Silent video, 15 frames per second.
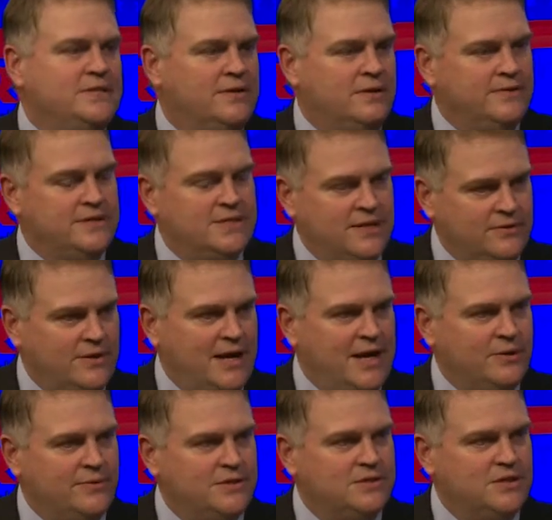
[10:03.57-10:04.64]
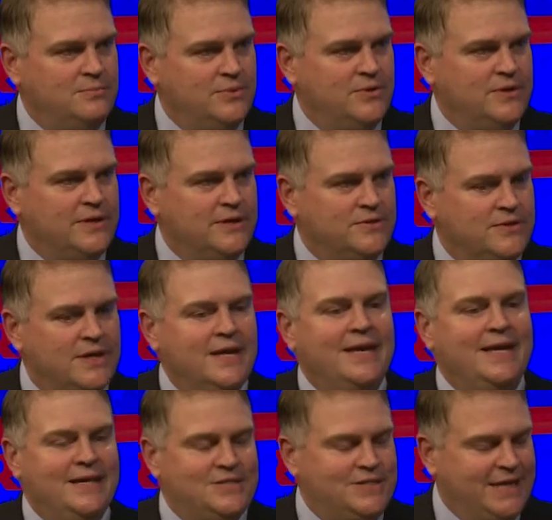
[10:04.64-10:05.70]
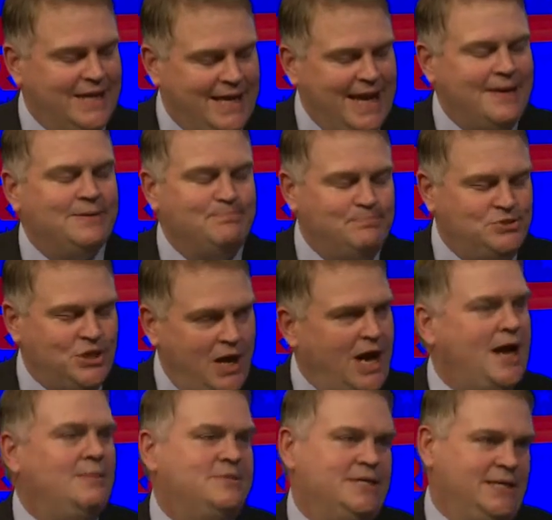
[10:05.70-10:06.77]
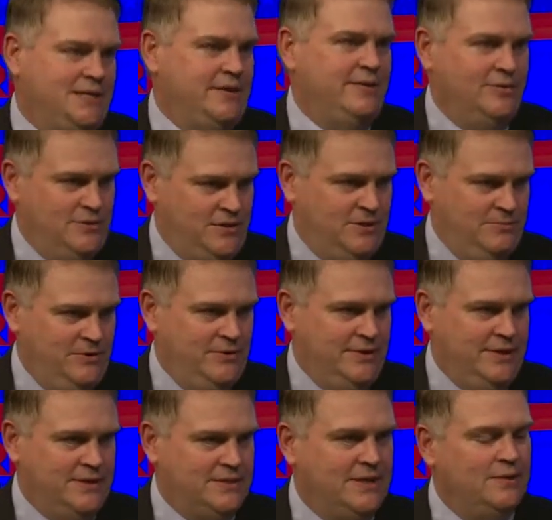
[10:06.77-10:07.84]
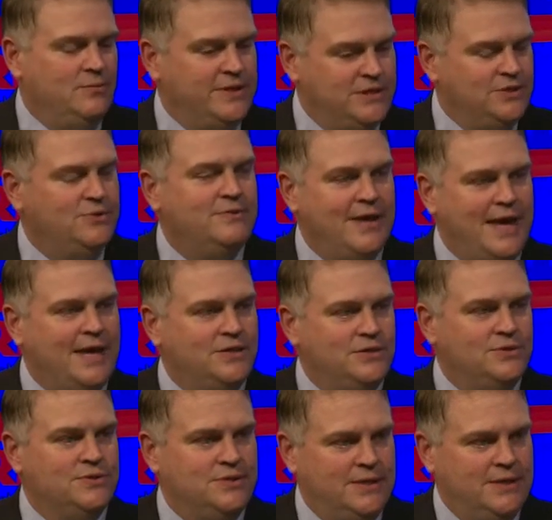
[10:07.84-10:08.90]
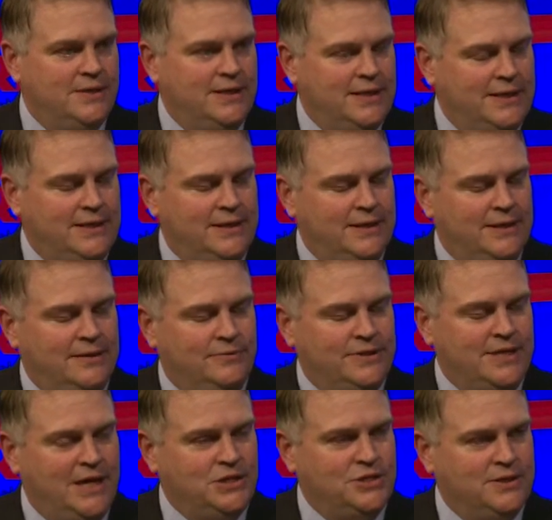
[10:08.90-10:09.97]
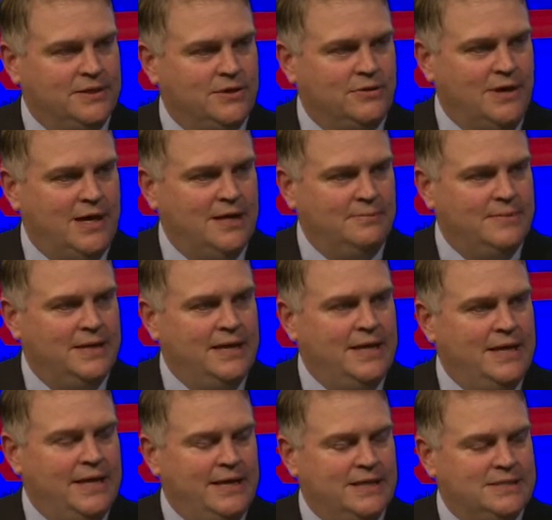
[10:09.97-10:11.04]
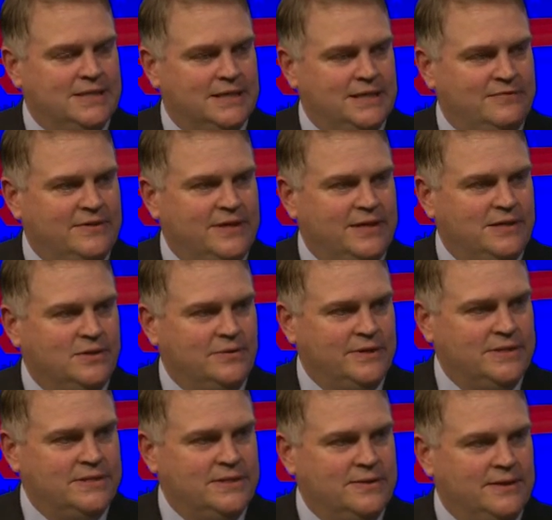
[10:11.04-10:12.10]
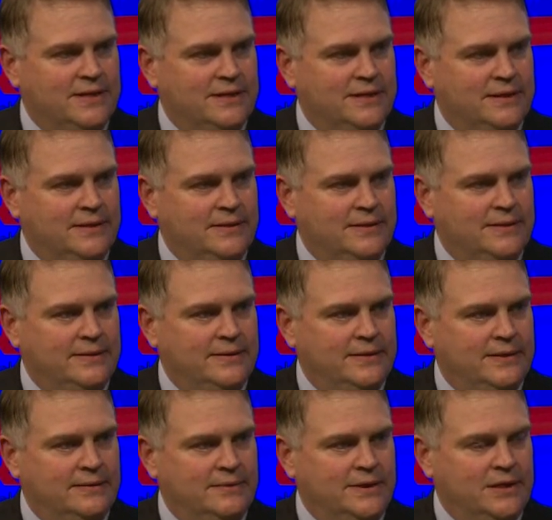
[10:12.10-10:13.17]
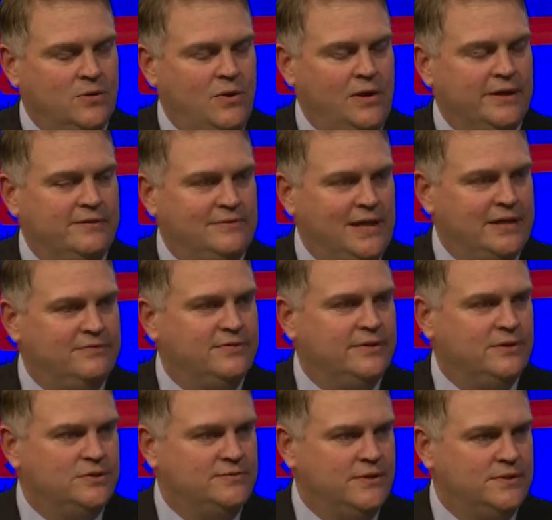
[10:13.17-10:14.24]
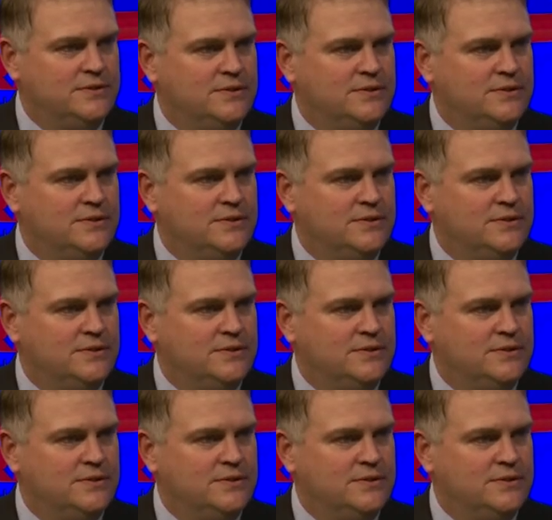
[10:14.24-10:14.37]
or these other high-risk communities, is to get jobs into those communities. And we do that, you'll see a reduction in crime and a significant increase in the quality of life for those folks.